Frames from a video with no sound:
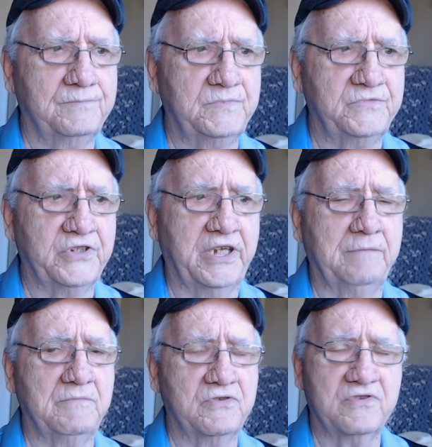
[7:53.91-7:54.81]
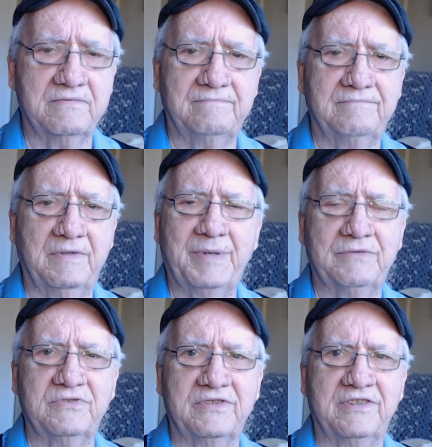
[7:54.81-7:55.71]
James
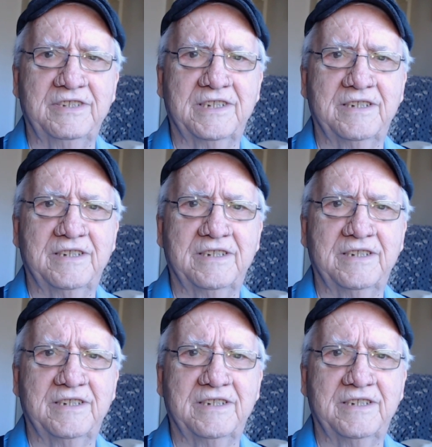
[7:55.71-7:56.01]
about the tongue.